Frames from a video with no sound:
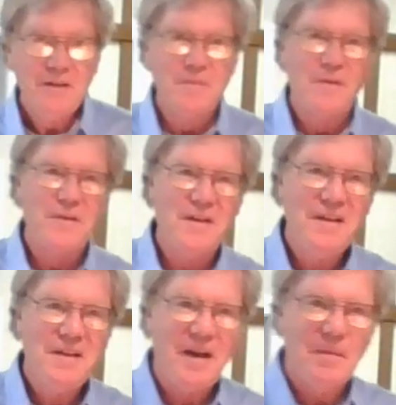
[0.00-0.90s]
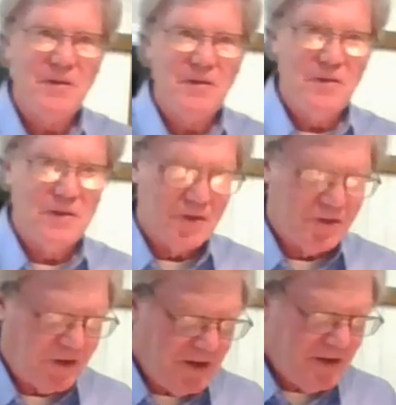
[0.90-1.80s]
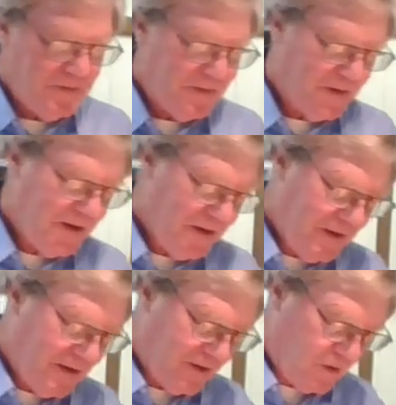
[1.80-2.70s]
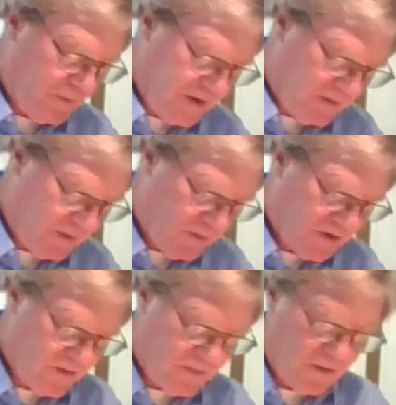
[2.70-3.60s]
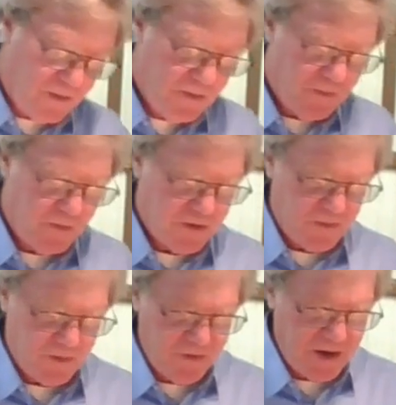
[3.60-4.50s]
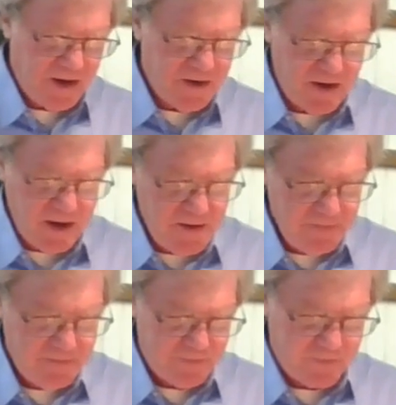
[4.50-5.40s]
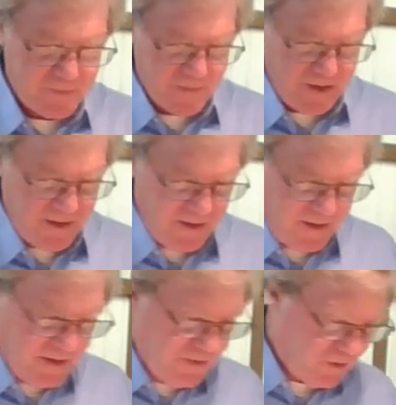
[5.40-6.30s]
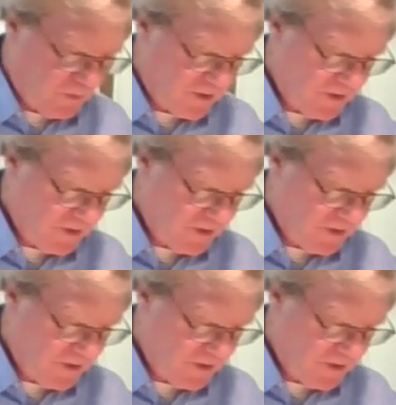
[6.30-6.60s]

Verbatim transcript: morning. Happy New Year's Eve. I hope you have a wonderful, wonderful day today. So we're